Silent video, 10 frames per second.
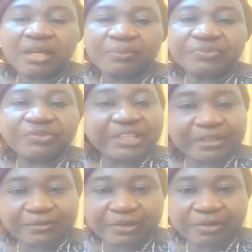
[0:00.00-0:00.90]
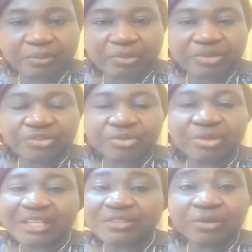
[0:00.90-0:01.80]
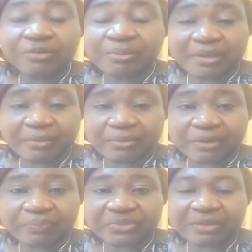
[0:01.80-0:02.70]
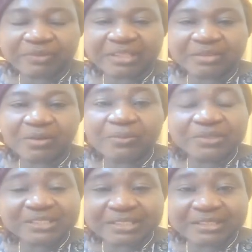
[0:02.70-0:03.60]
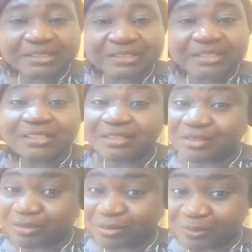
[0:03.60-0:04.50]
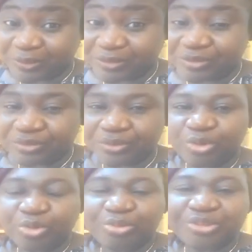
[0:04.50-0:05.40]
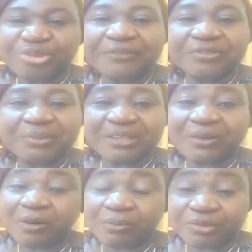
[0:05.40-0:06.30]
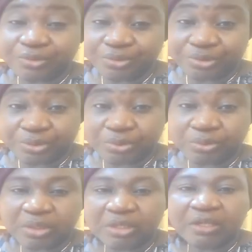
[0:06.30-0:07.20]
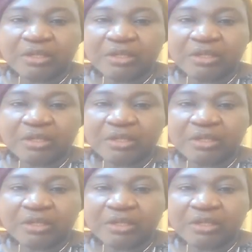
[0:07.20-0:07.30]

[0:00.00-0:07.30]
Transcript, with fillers: Um, thank you very much. So let's not remember that common sense is common. So, but you have to make it common to you.